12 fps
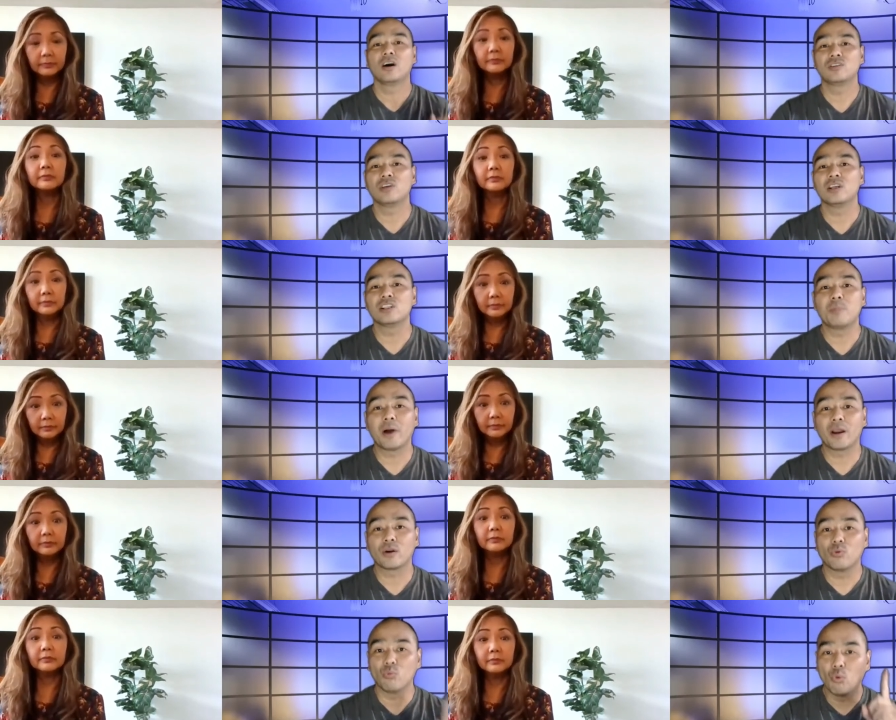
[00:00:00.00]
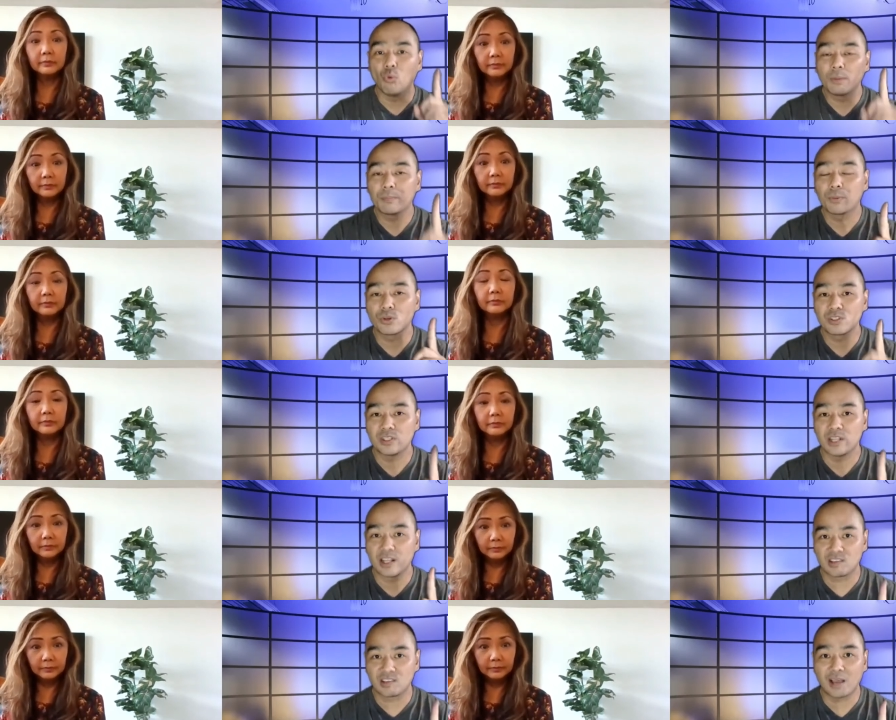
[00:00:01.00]
Speaker 1: to inspire one person at
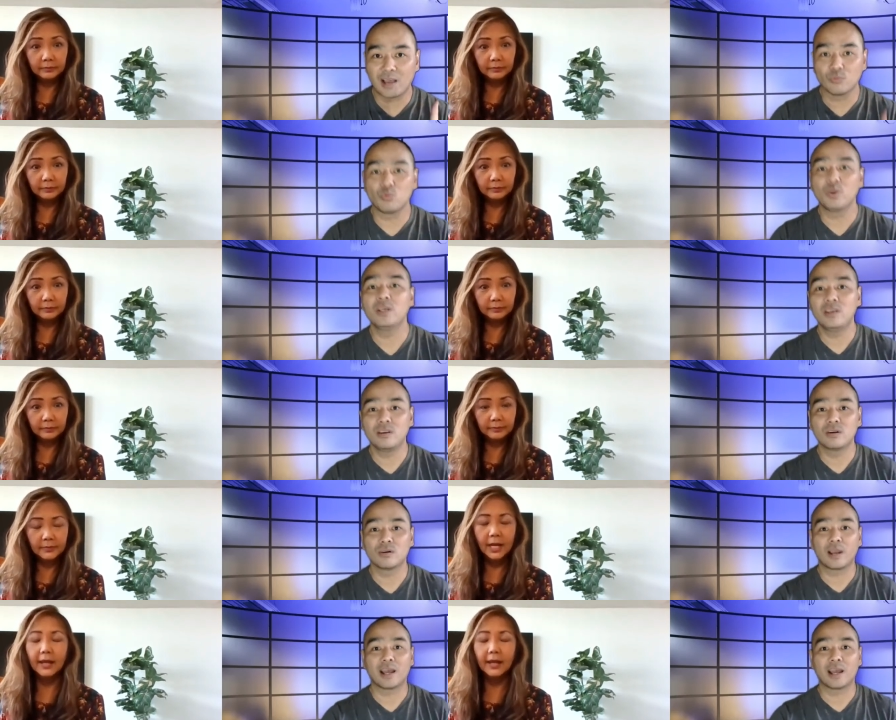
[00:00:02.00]
a time. We here